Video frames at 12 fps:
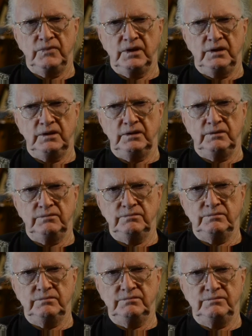it
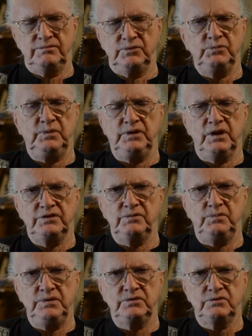was because of
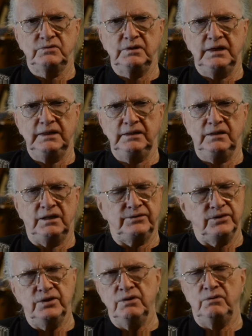Peace Corps I got
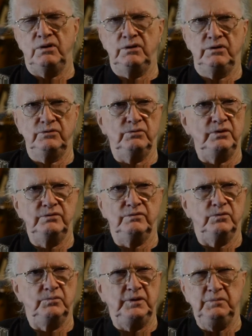to know all those
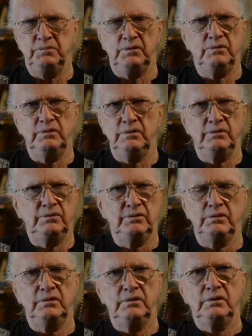wonderful people.
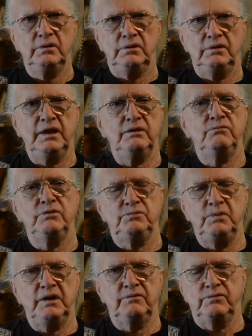They had
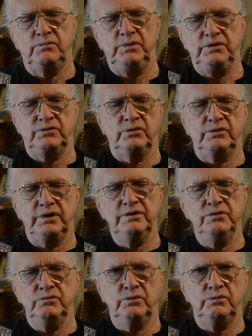respect for Peace Corps. They
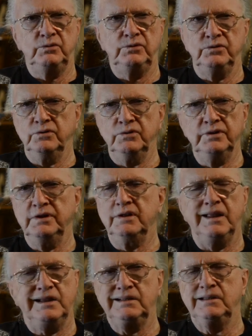knew what we were doing and
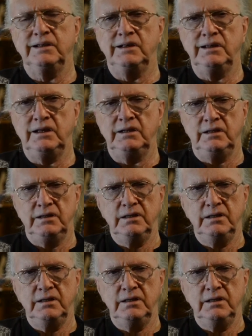liked it a lot.